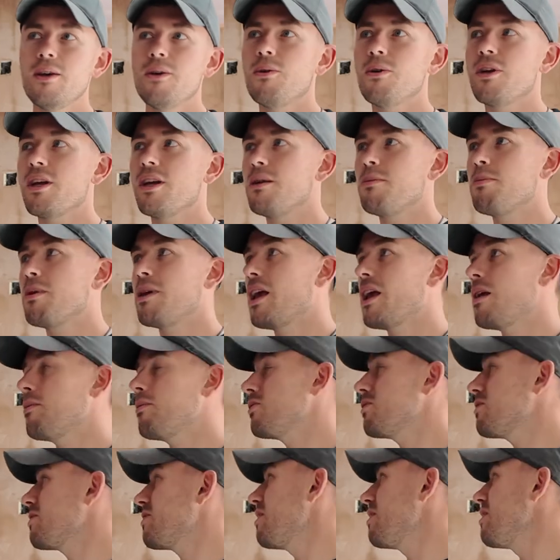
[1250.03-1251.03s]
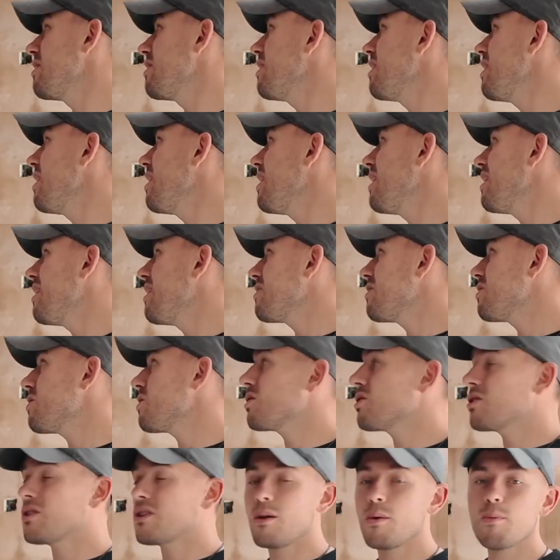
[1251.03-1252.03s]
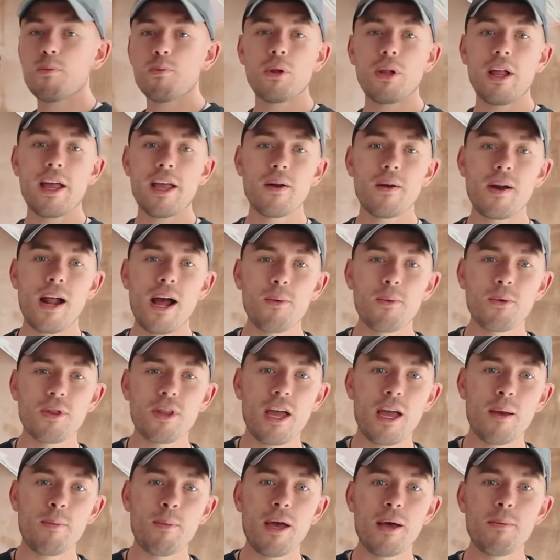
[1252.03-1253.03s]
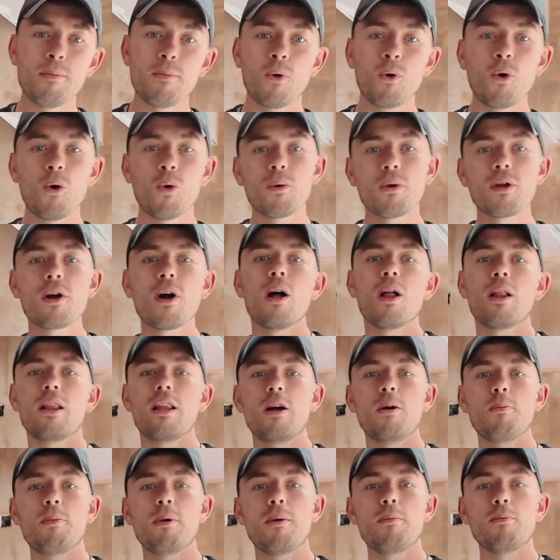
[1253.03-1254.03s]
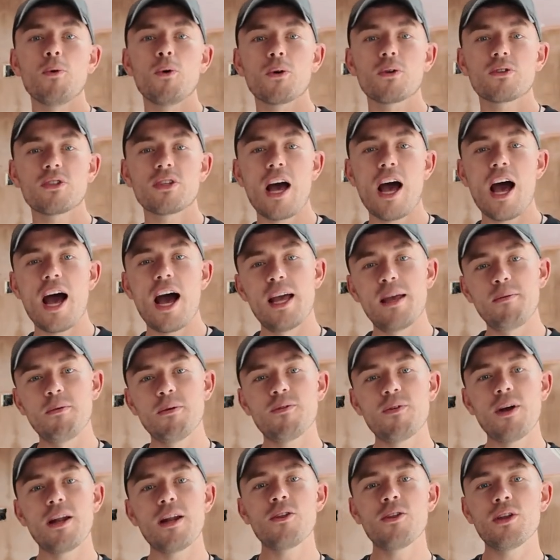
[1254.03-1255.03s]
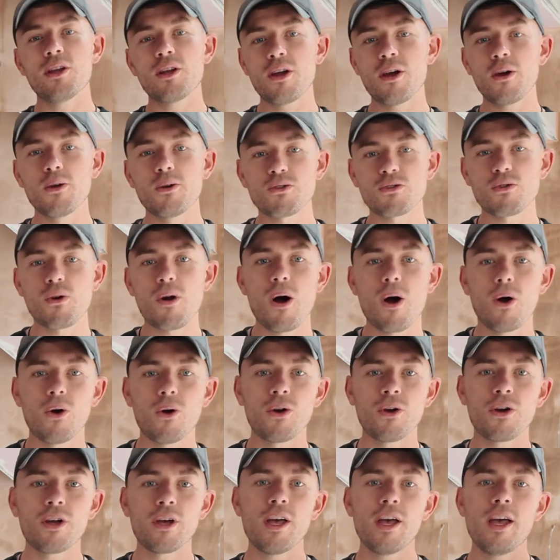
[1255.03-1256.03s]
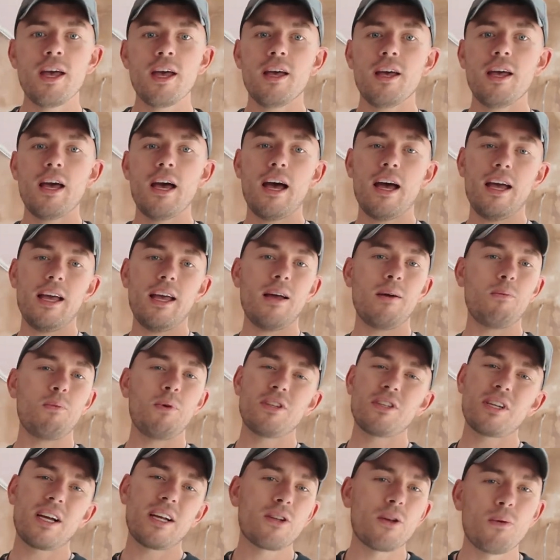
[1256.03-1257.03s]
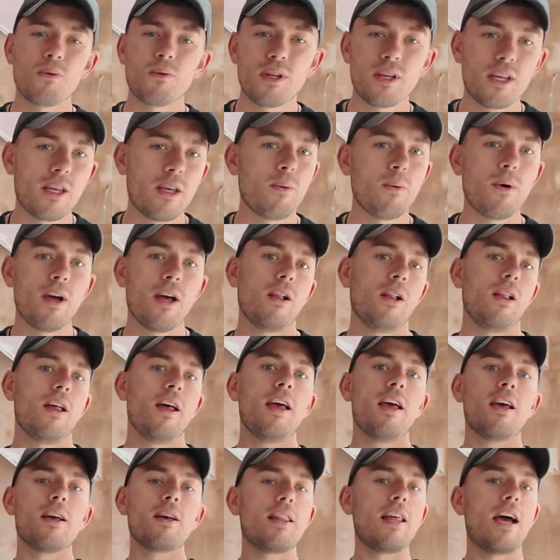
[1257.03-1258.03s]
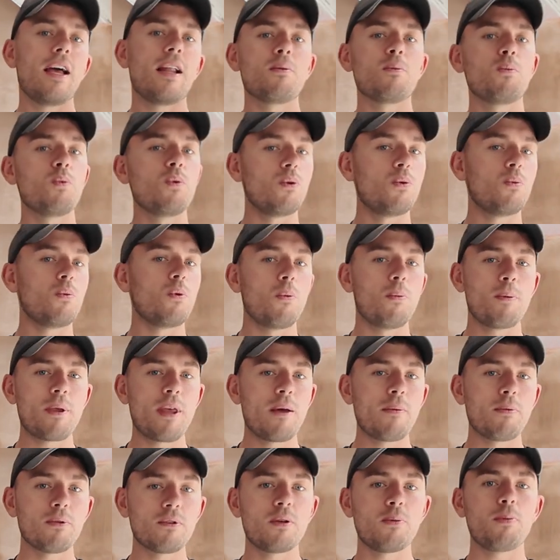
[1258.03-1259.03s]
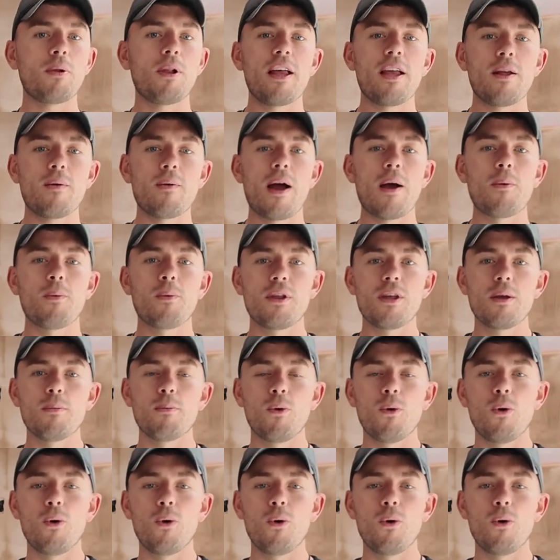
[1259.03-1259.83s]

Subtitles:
we're going to be able to just play around with it a bit more. We've got a little bit more time. If anything goes wrong, which I don't think it will, then we'll be able to play around with it